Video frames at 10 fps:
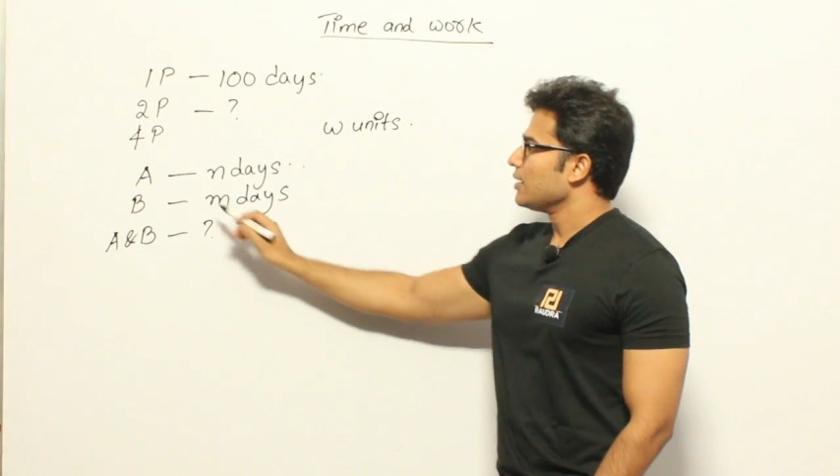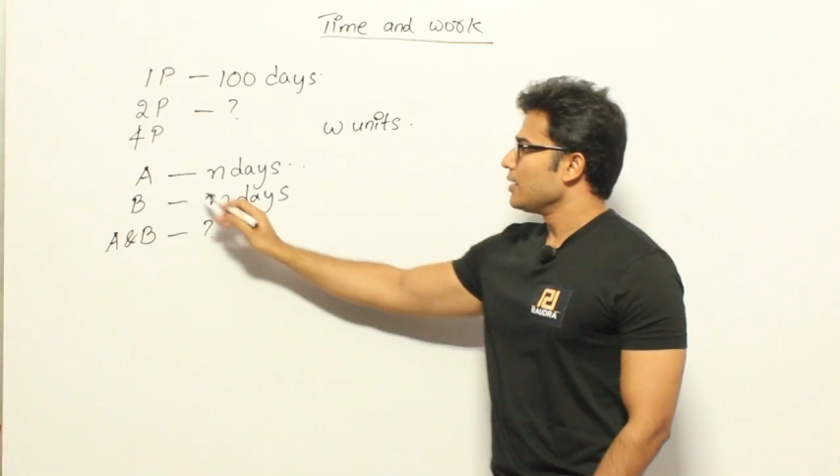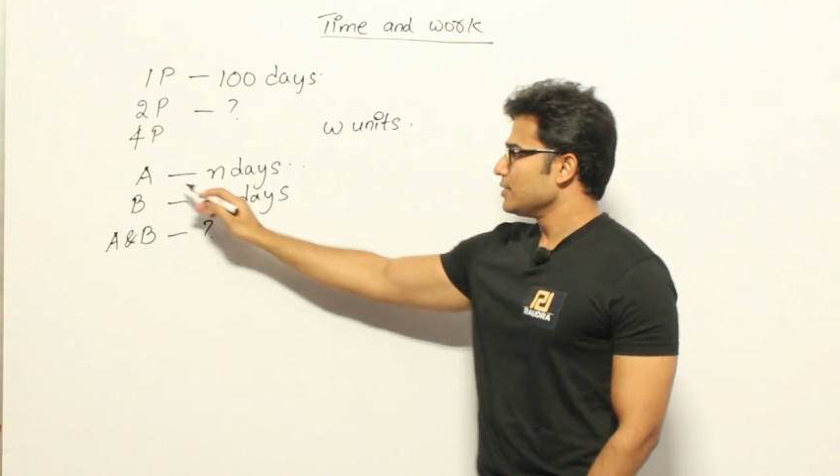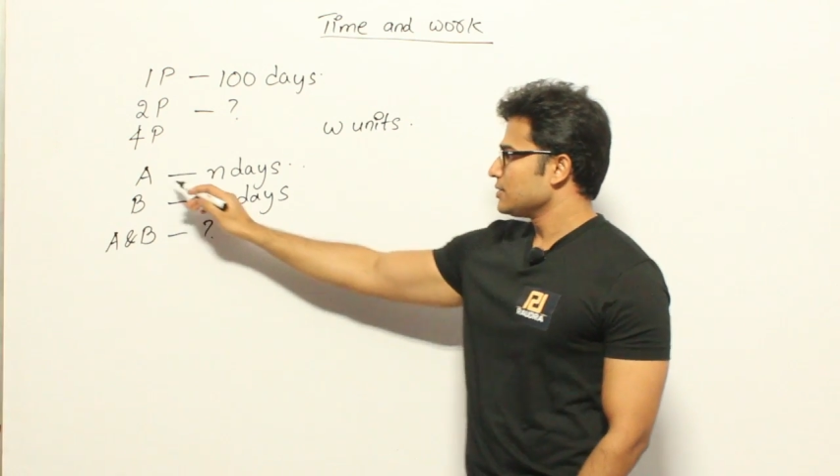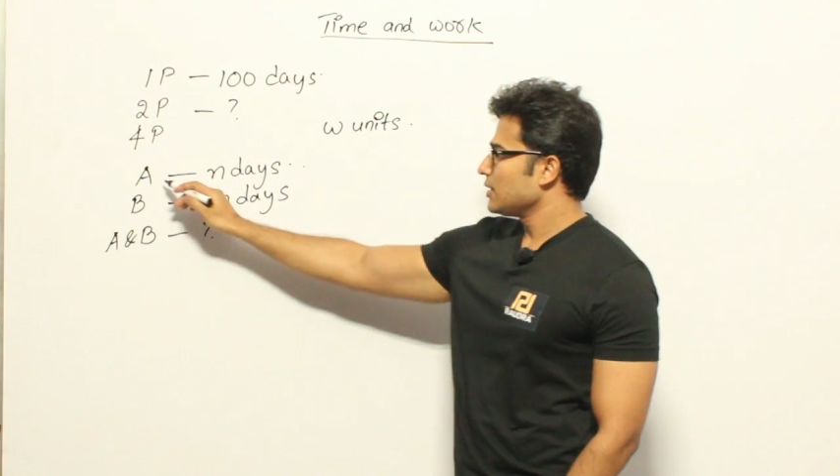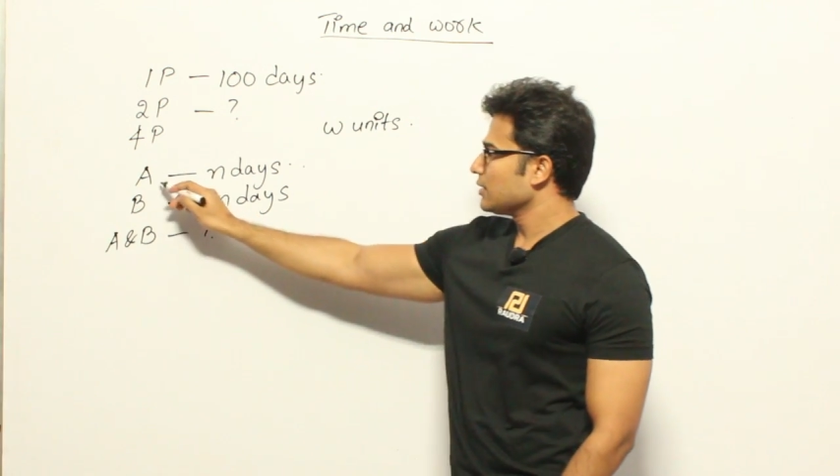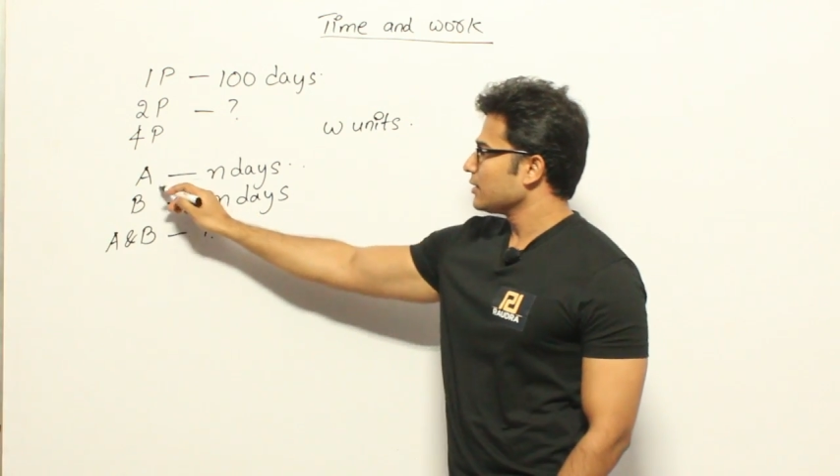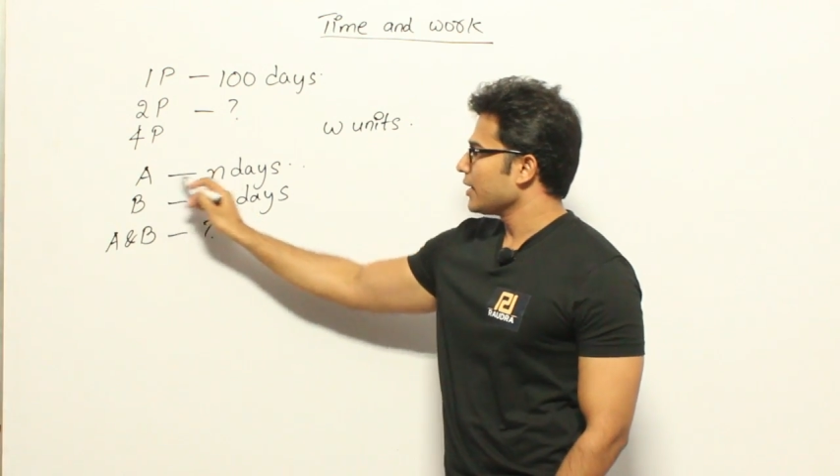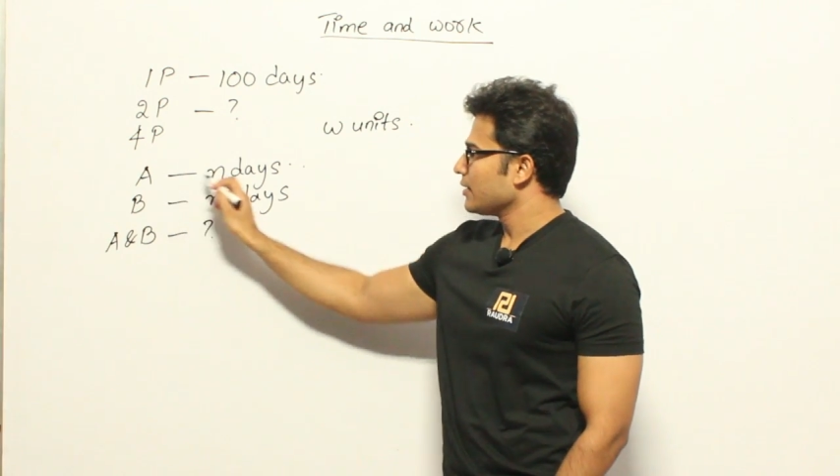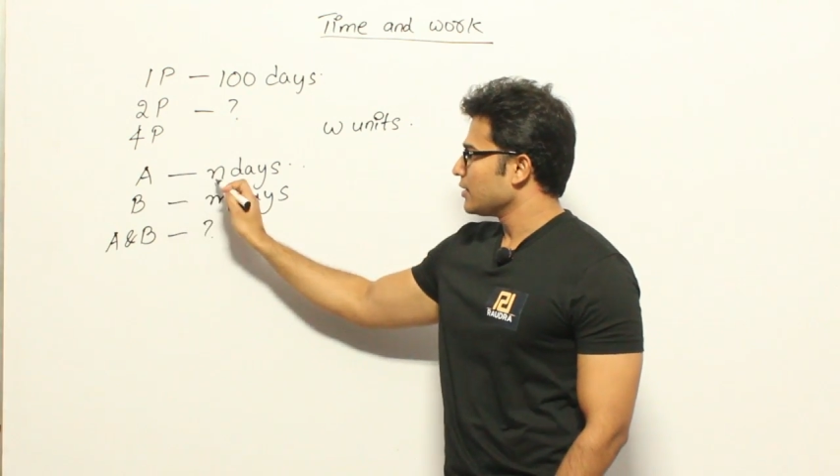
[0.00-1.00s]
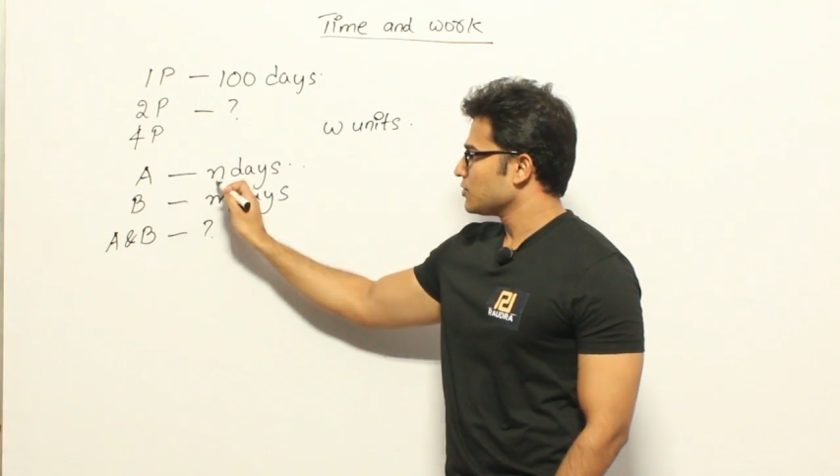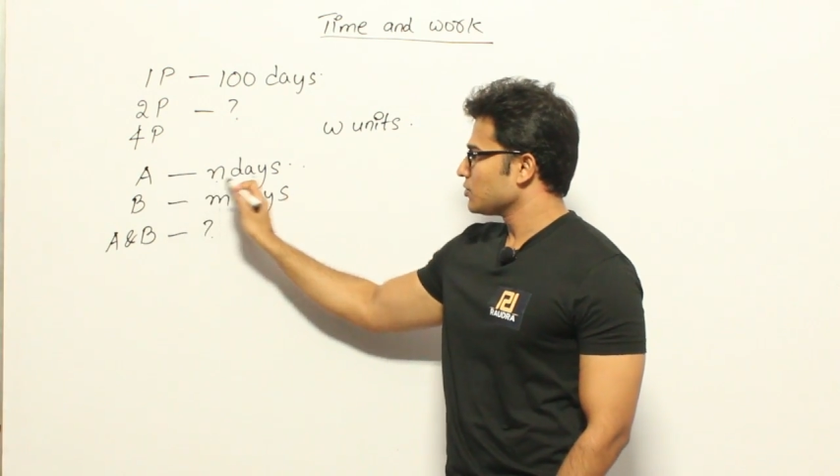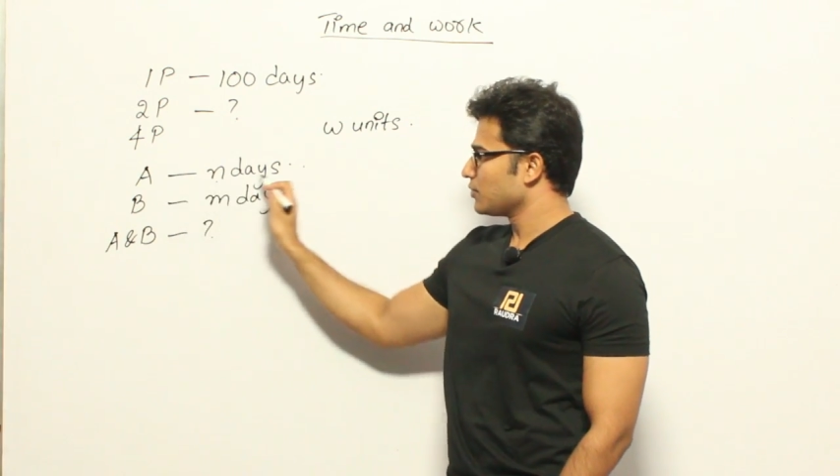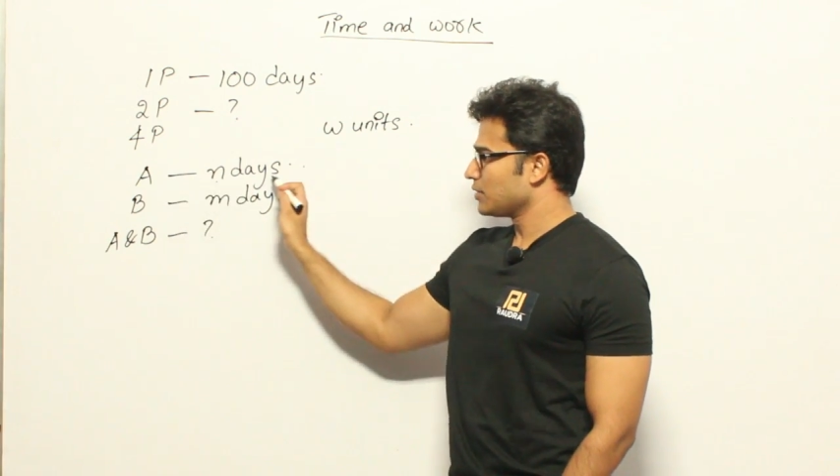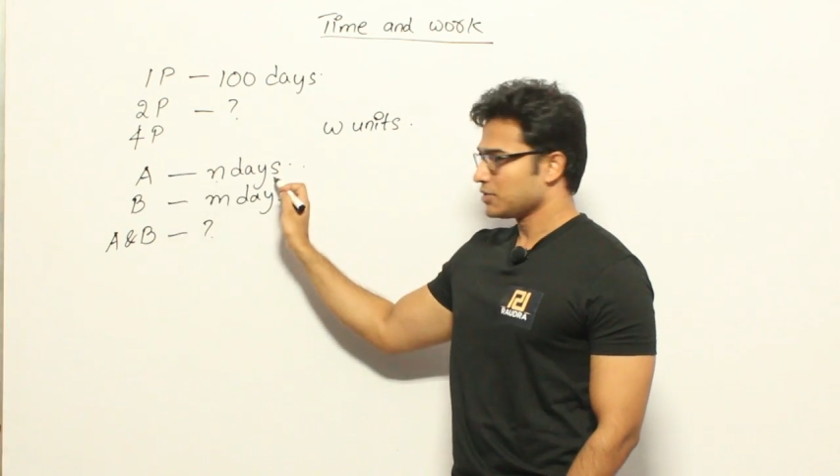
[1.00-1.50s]
A is taking n days
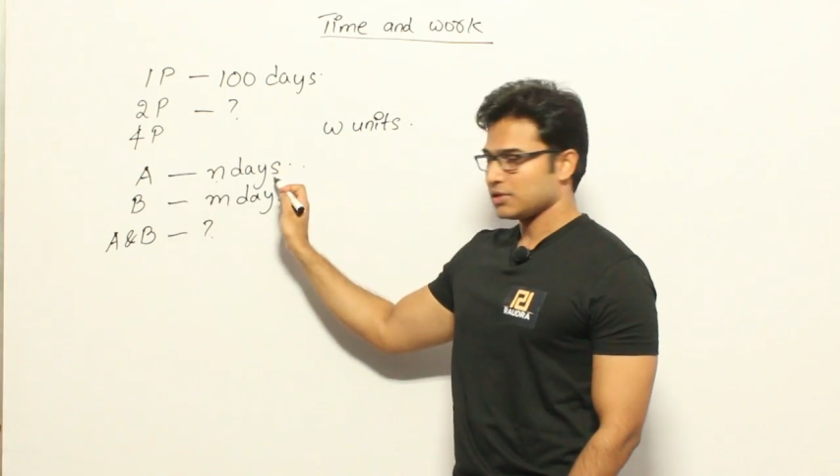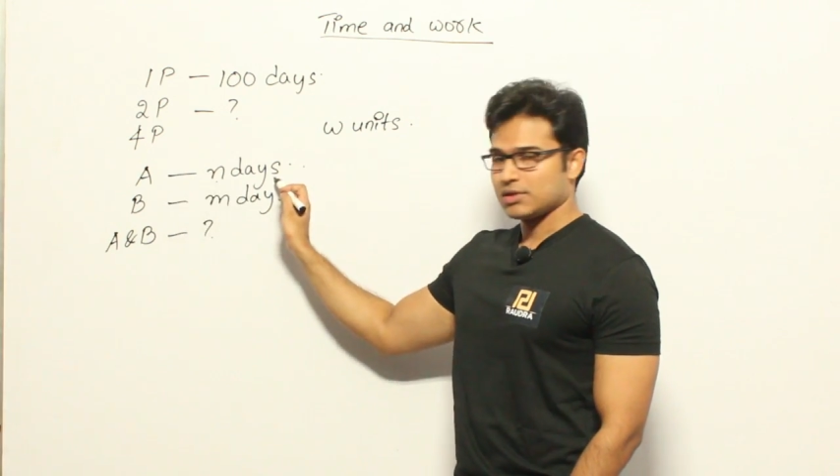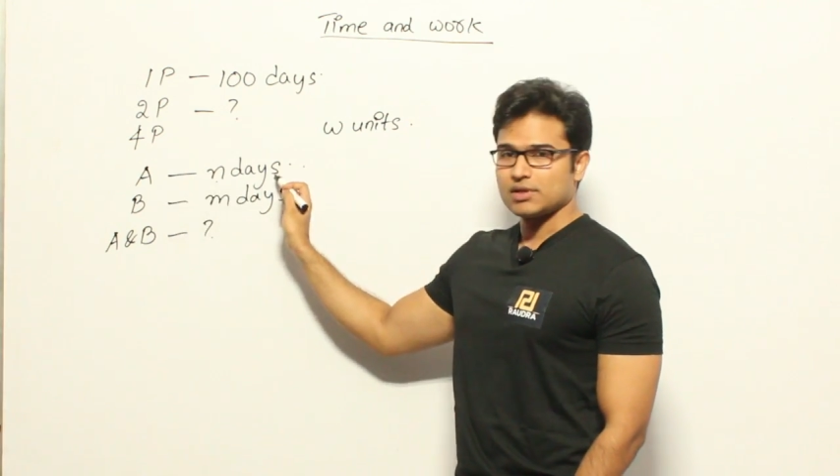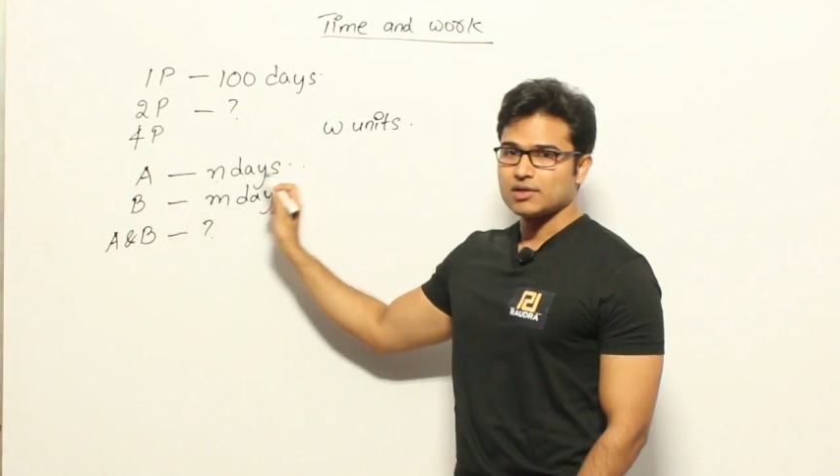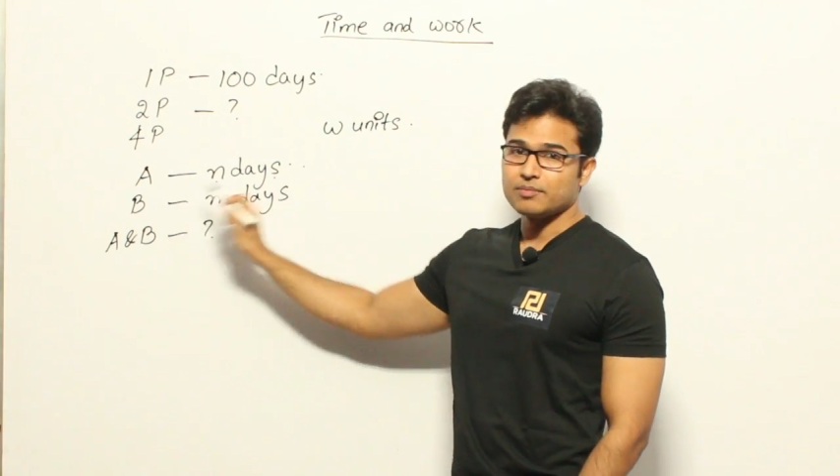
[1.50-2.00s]
to finish it,